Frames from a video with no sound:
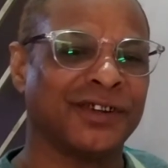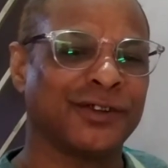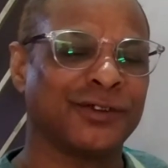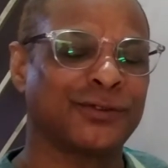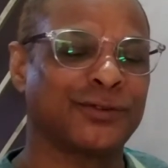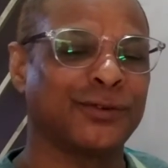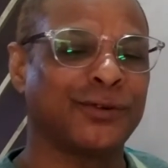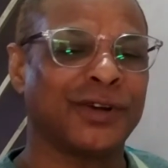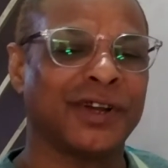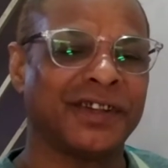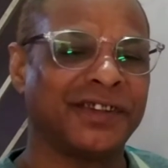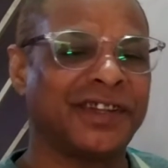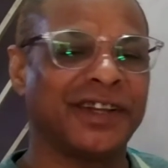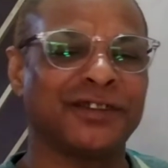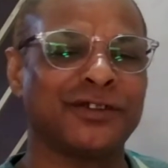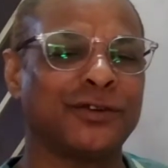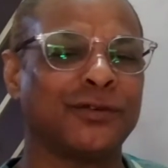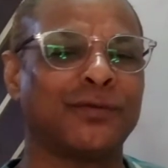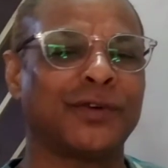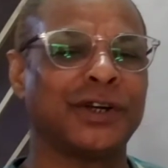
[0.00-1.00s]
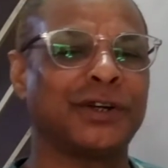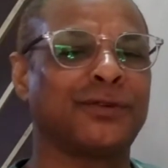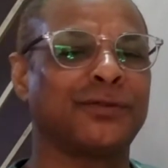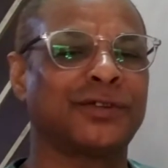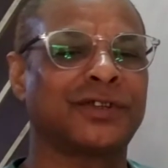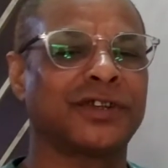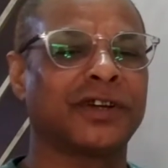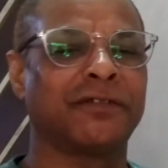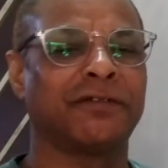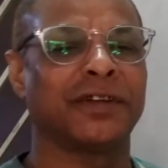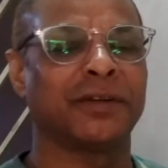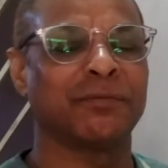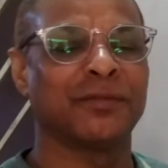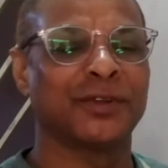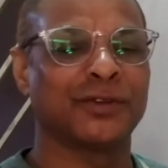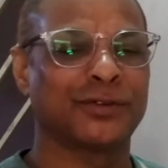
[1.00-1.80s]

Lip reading: so there's no one to serve him,